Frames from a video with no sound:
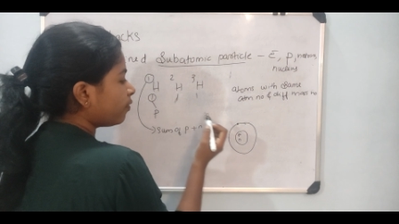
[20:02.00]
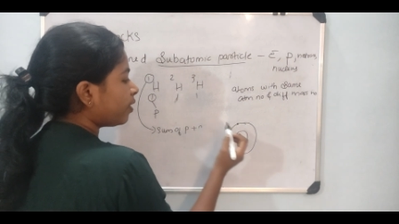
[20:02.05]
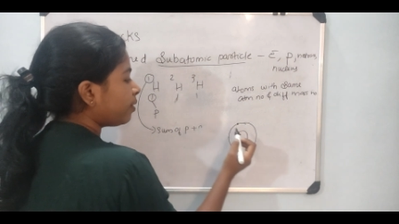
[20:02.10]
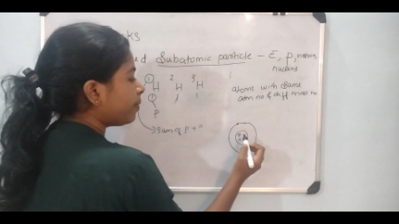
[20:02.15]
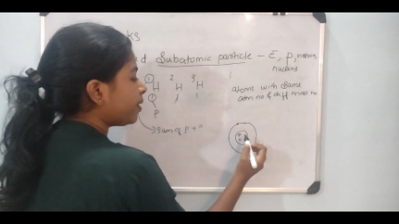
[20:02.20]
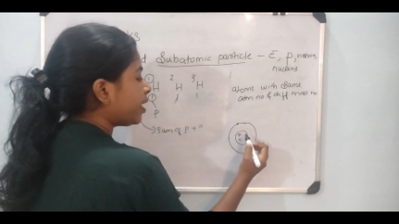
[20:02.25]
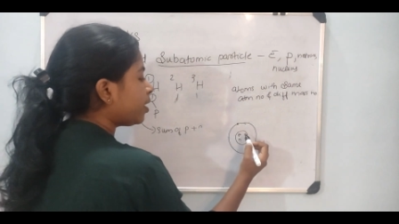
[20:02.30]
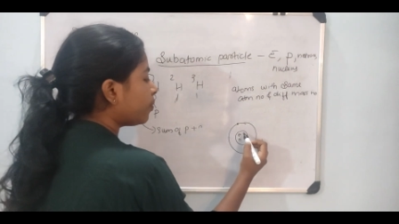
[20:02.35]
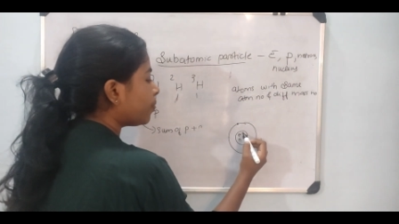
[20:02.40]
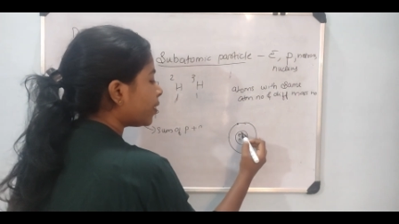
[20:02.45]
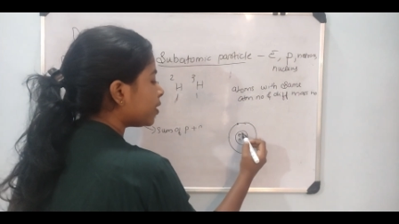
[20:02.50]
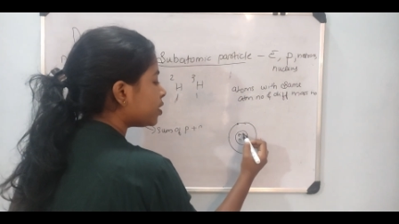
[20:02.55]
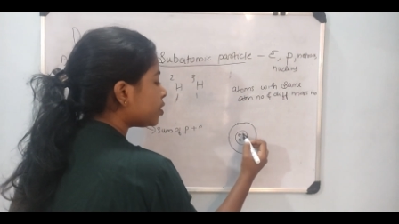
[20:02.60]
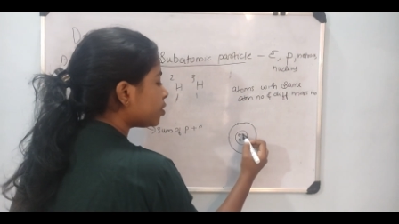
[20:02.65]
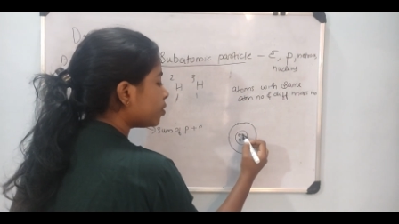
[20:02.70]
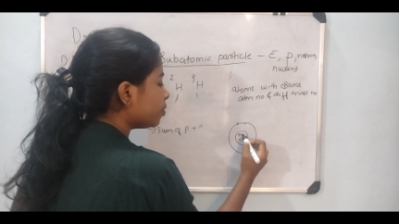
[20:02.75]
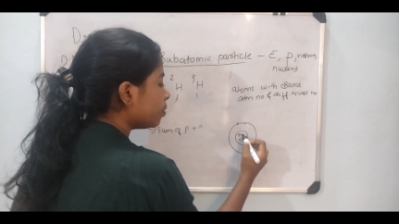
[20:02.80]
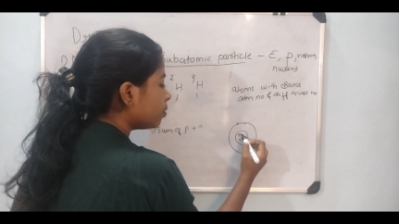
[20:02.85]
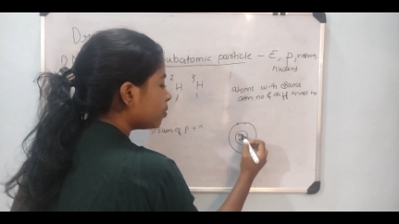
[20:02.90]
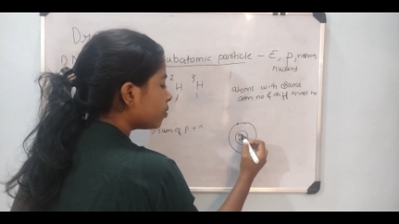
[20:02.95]
will be equal
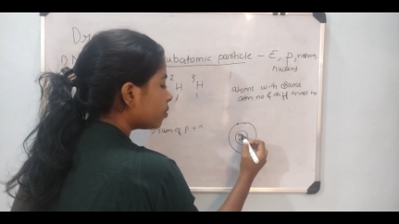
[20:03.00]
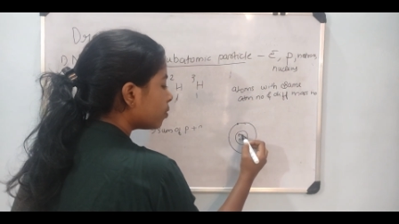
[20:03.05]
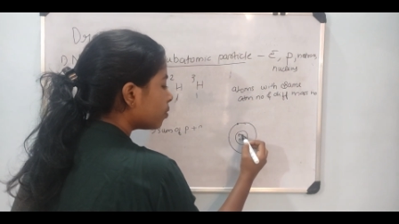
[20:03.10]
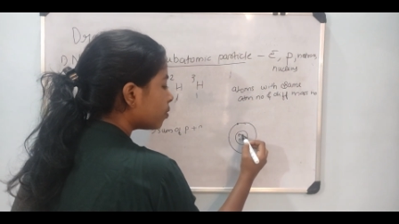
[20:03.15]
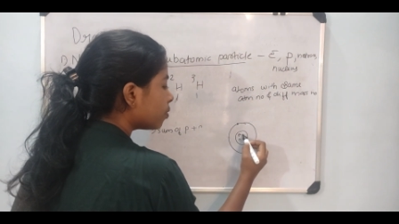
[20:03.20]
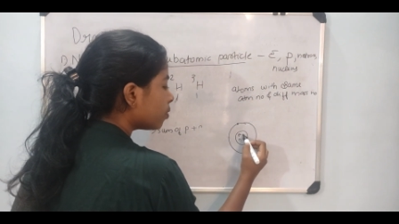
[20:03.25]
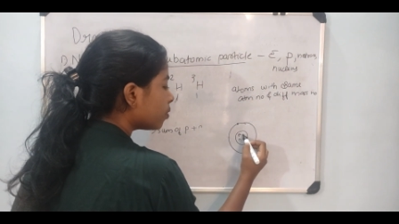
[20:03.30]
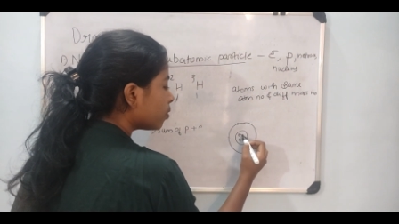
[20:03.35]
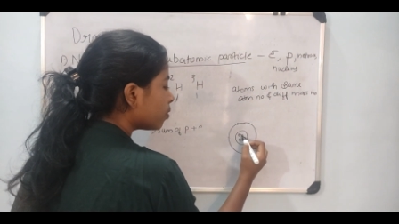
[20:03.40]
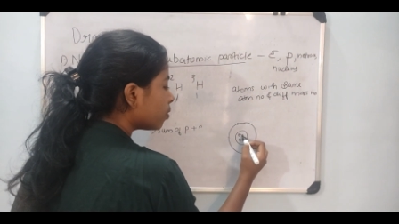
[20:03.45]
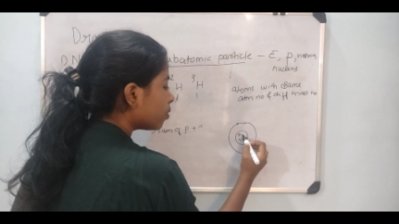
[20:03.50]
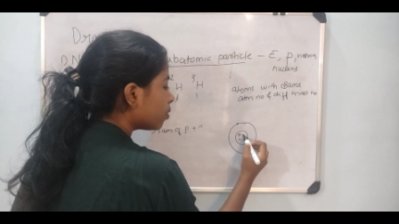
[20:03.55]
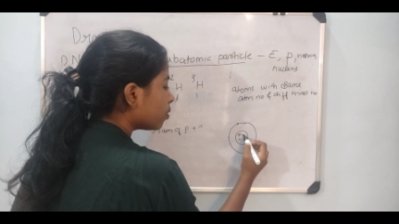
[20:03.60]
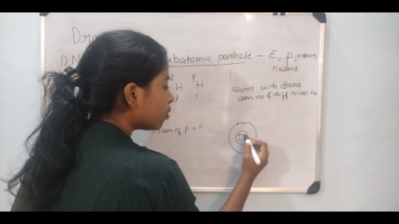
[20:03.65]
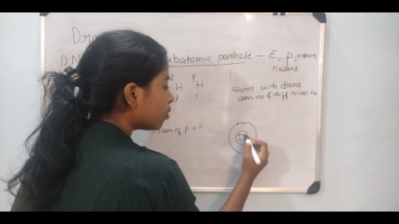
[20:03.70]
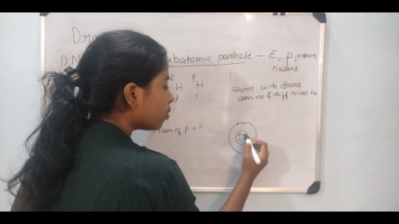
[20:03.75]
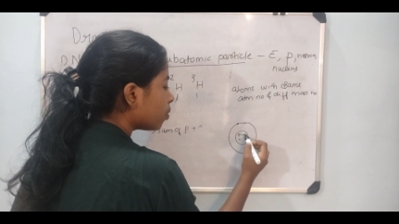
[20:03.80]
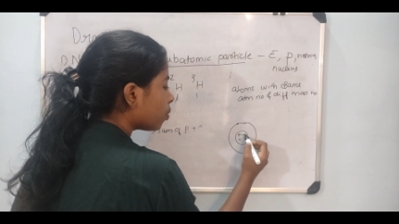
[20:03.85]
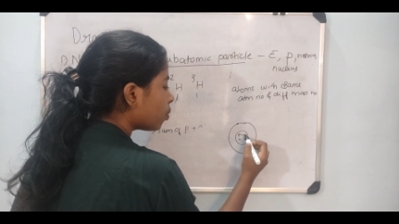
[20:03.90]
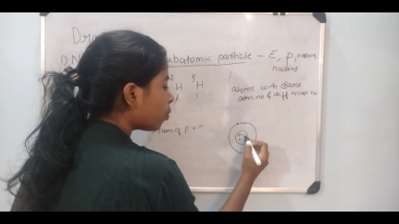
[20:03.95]
to
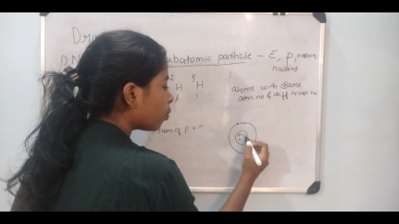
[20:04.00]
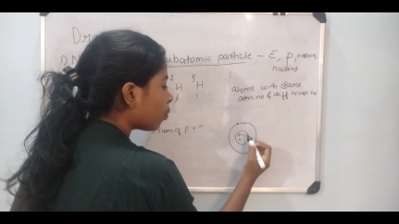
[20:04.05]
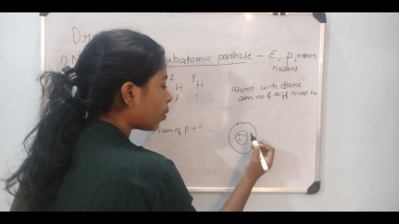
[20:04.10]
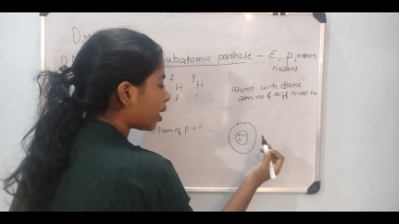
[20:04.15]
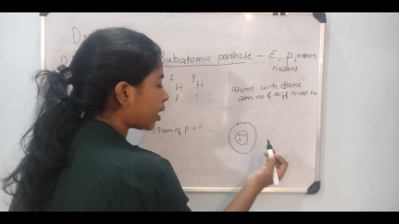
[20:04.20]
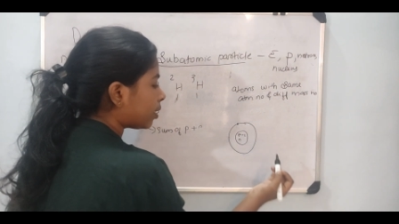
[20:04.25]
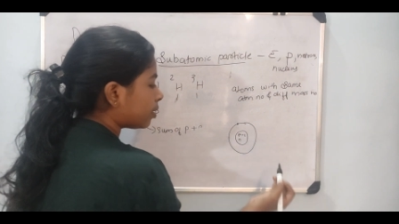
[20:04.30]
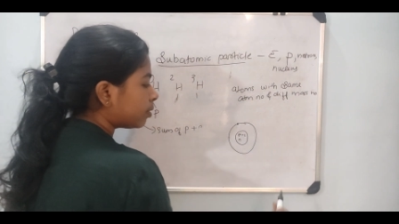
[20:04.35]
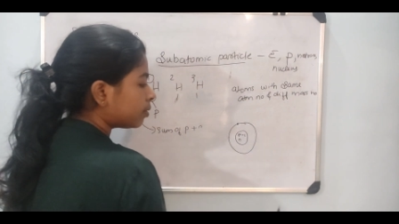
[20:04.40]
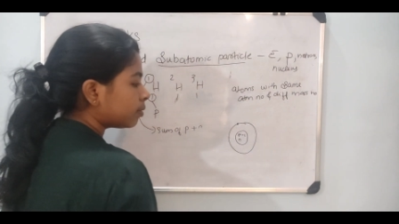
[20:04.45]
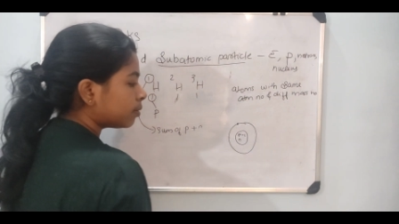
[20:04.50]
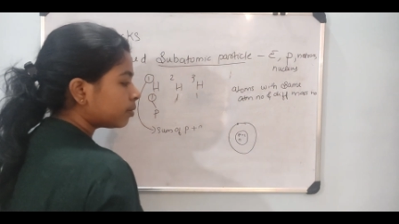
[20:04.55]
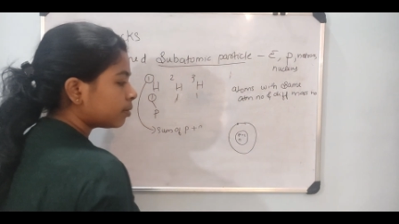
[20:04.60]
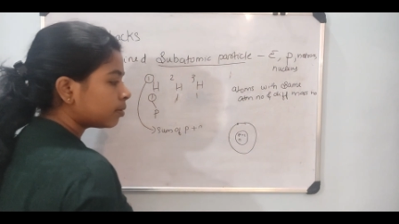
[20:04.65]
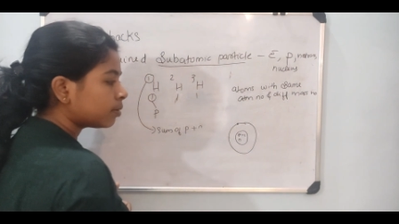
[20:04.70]
1.